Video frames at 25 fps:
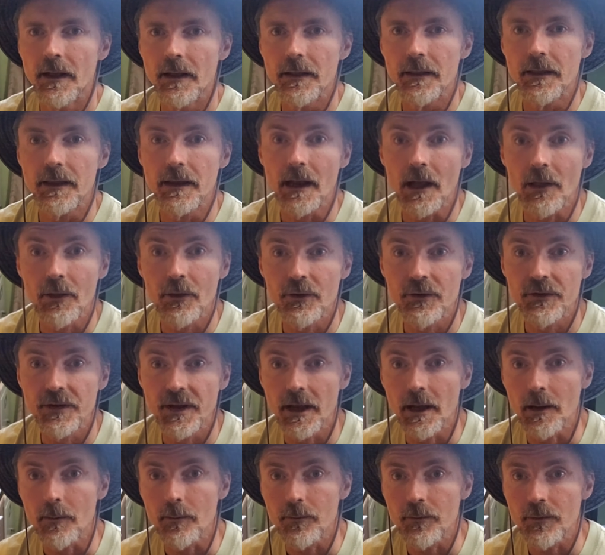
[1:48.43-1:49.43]
The other
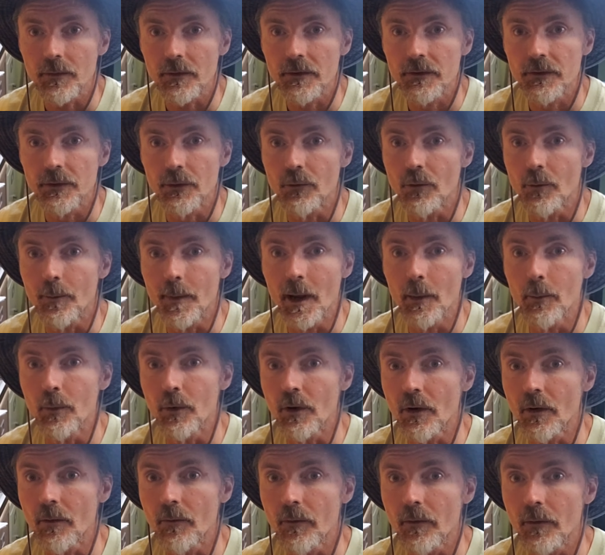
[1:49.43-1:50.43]
tip to
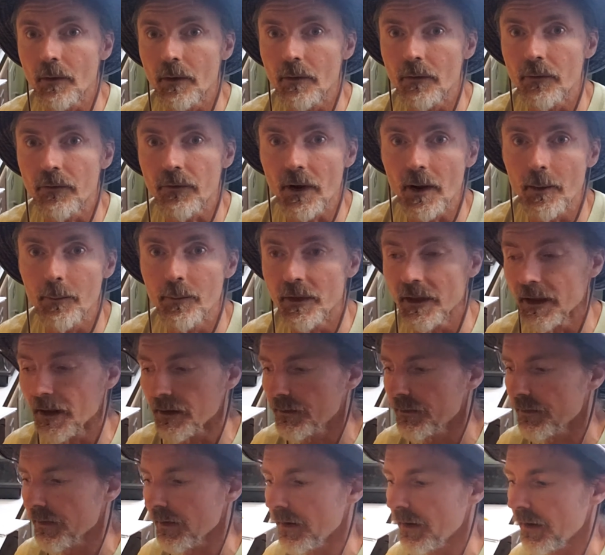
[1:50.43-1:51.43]
remember from
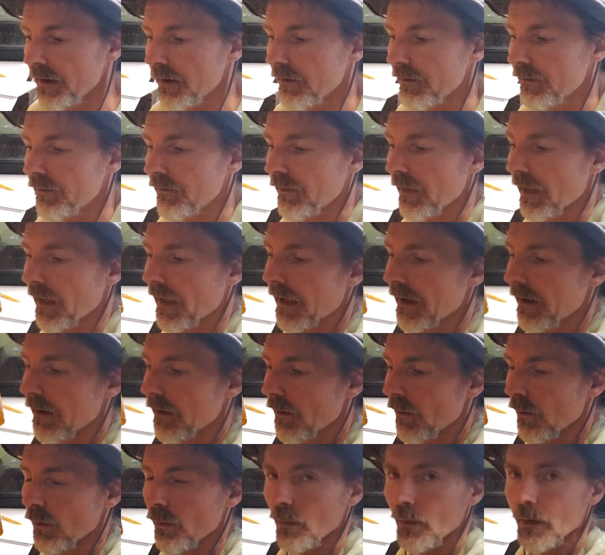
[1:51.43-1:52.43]
this is that
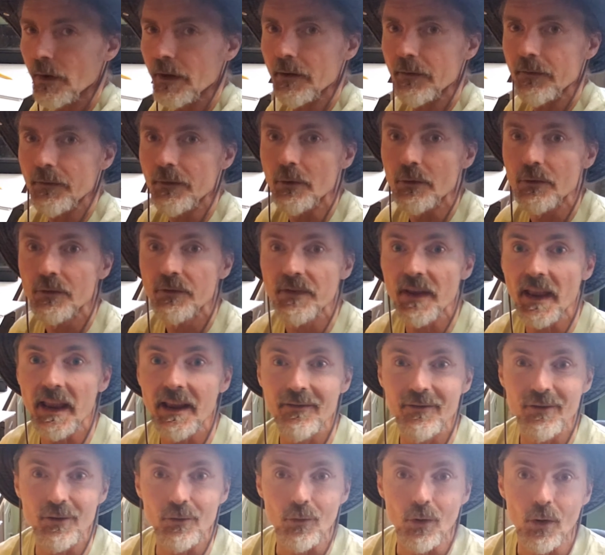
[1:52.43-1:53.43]
if you
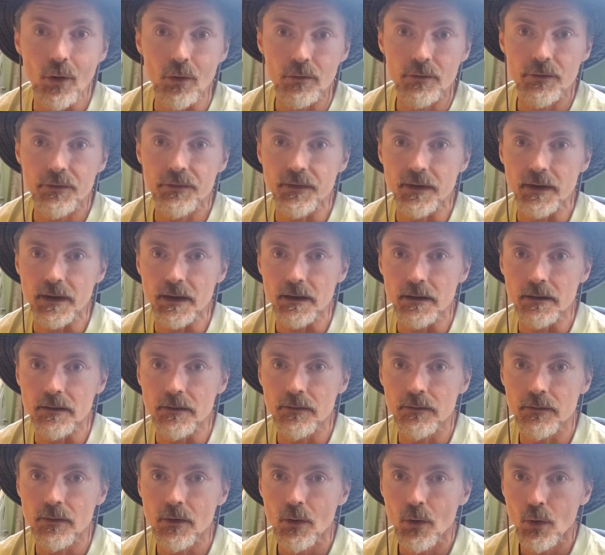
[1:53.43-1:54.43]
save your own
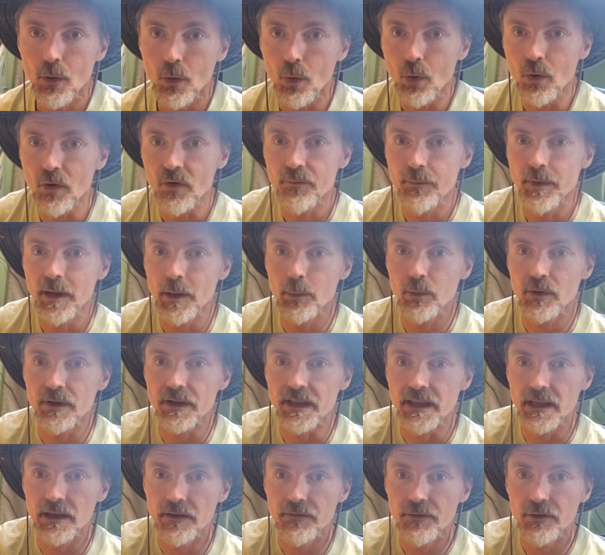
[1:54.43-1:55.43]
seeds, or if people
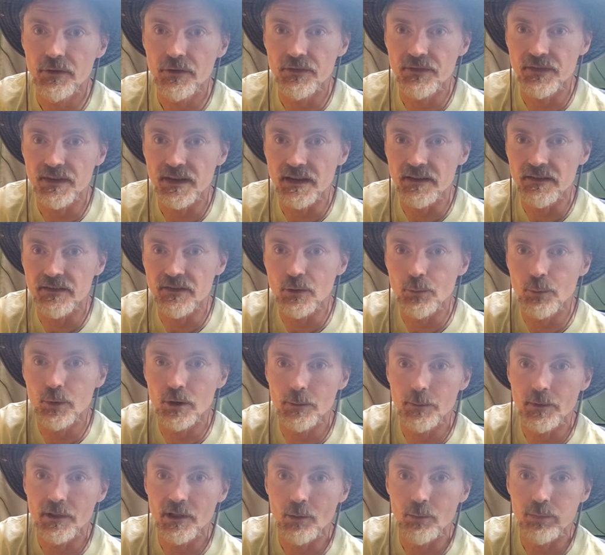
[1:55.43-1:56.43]
give you seeds and you put
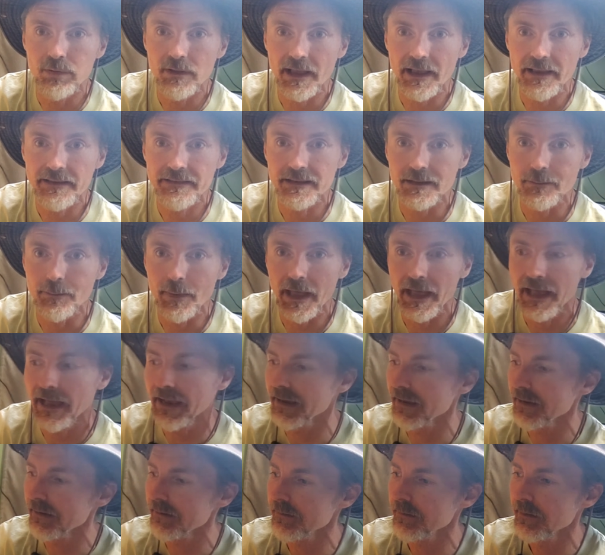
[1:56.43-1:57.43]
them in little plastic
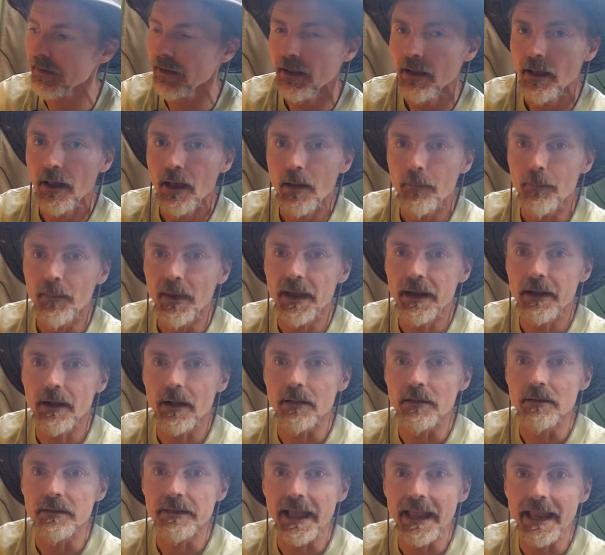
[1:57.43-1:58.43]
baggies, make a
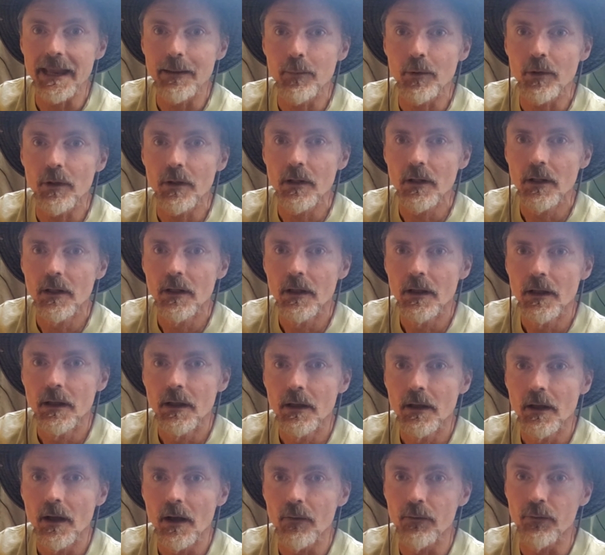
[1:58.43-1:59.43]
label
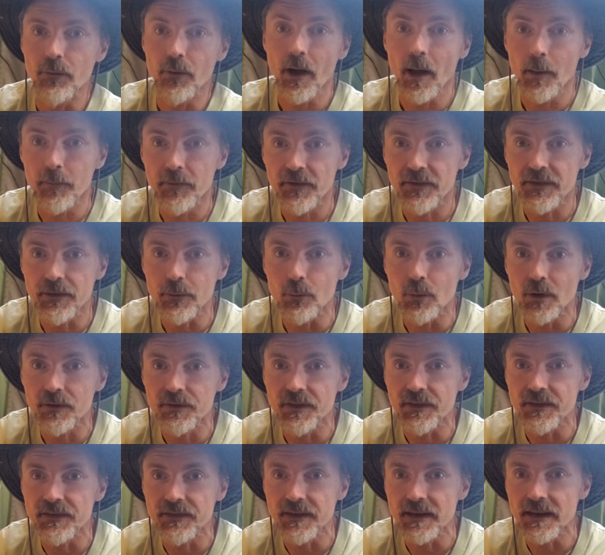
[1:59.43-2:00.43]
of obviously what
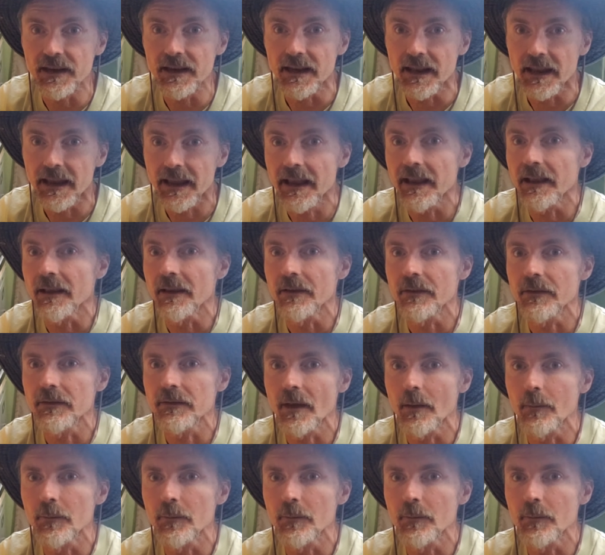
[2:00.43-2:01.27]
the seed is.